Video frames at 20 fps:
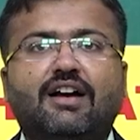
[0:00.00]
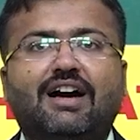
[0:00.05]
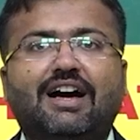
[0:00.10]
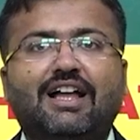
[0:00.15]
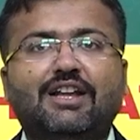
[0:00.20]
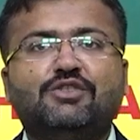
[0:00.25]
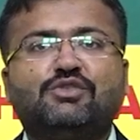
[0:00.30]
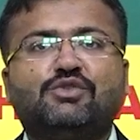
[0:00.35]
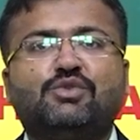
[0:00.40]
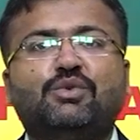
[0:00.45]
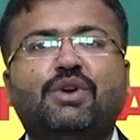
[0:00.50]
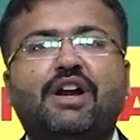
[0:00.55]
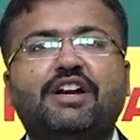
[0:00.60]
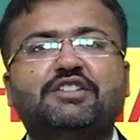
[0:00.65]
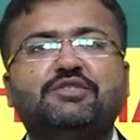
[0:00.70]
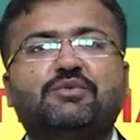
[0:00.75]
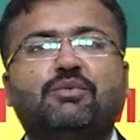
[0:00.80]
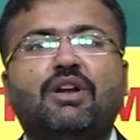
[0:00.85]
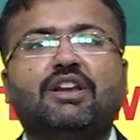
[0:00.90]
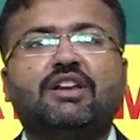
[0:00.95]
Hello
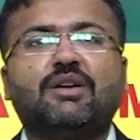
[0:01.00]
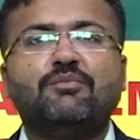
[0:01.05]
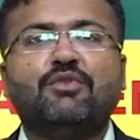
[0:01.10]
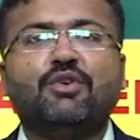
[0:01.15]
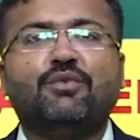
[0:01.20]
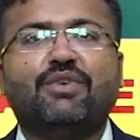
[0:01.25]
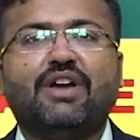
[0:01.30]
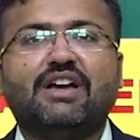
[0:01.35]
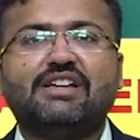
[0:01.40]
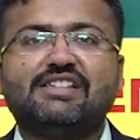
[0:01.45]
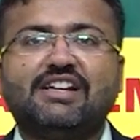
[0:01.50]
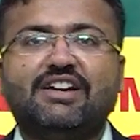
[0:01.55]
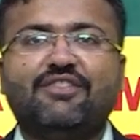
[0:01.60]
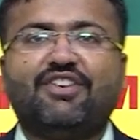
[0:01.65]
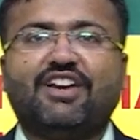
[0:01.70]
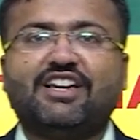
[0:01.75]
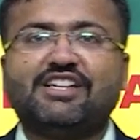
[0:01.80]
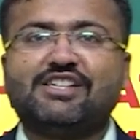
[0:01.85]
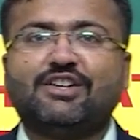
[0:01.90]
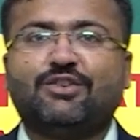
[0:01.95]
students, welcome to Vyas
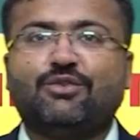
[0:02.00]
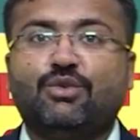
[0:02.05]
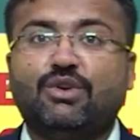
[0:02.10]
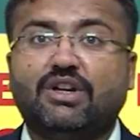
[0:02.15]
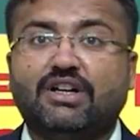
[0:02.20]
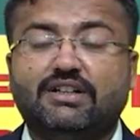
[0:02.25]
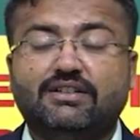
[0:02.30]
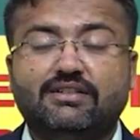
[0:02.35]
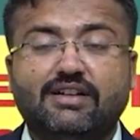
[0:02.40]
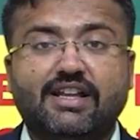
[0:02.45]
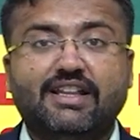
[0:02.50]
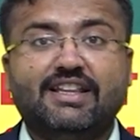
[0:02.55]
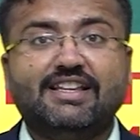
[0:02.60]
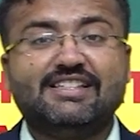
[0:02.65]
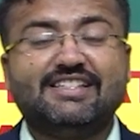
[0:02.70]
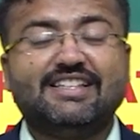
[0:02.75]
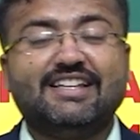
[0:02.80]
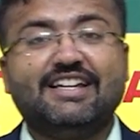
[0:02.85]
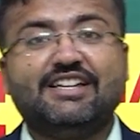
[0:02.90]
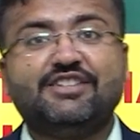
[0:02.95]
Edification Kota. In
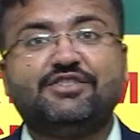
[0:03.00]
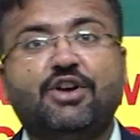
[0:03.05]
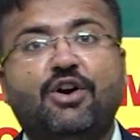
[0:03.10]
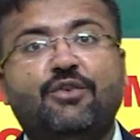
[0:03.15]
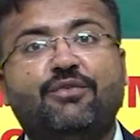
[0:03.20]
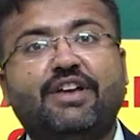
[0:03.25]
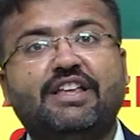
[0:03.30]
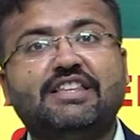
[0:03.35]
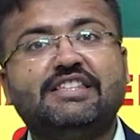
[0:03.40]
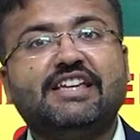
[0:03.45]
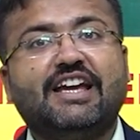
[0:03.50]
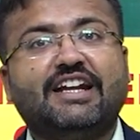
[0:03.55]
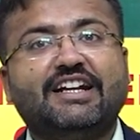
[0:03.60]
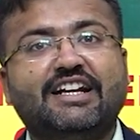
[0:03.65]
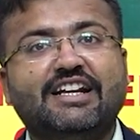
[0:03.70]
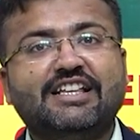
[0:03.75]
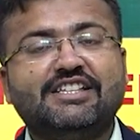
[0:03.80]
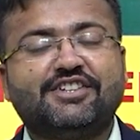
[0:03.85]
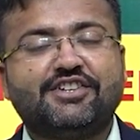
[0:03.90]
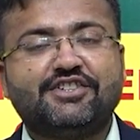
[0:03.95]
this series of
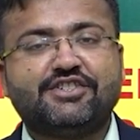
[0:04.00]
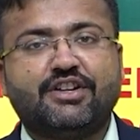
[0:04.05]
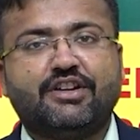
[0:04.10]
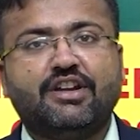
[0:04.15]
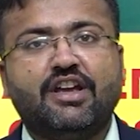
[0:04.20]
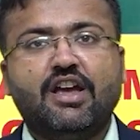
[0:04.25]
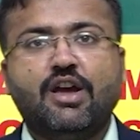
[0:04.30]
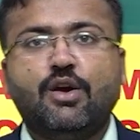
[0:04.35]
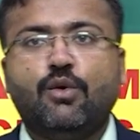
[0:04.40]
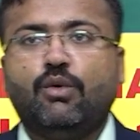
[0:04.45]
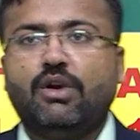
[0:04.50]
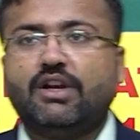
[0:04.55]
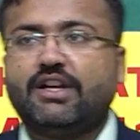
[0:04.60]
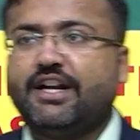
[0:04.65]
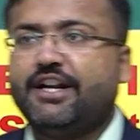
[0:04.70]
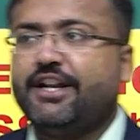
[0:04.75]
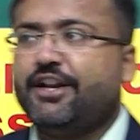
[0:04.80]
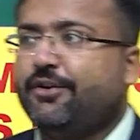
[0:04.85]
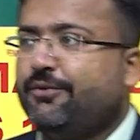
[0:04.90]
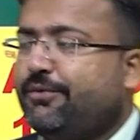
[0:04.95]
NCERT discussion, we'll
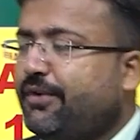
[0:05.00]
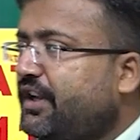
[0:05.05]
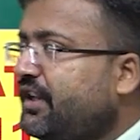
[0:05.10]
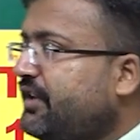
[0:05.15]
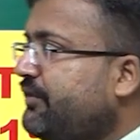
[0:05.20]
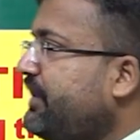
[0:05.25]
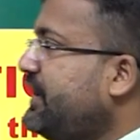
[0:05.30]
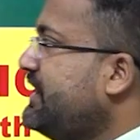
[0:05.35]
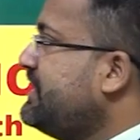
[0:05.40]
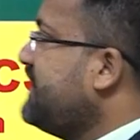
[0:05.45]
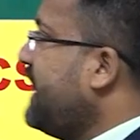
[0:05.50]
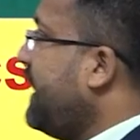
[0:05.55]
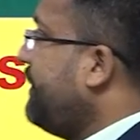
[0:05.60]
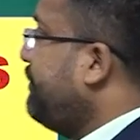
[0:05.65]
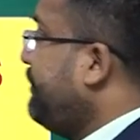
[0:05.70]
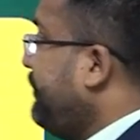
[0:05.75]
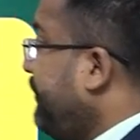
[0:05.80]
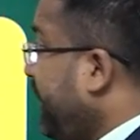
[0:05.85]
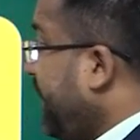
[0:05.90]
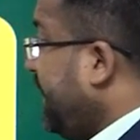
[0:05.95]
continue further with the
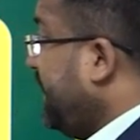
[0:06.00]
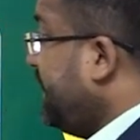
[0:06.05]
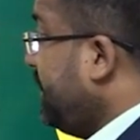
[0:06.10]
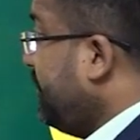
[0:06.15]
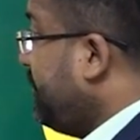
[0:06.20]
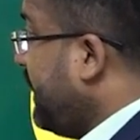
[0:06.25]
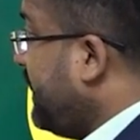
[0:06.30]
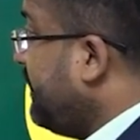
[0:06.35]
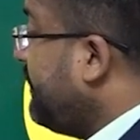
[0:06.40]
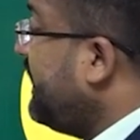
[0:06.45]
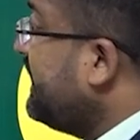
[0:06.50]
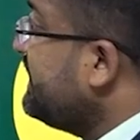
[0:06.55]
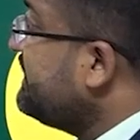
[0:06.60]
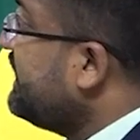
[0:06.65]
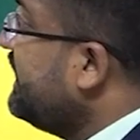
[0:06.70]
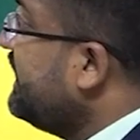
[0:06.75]
chap with Mathematics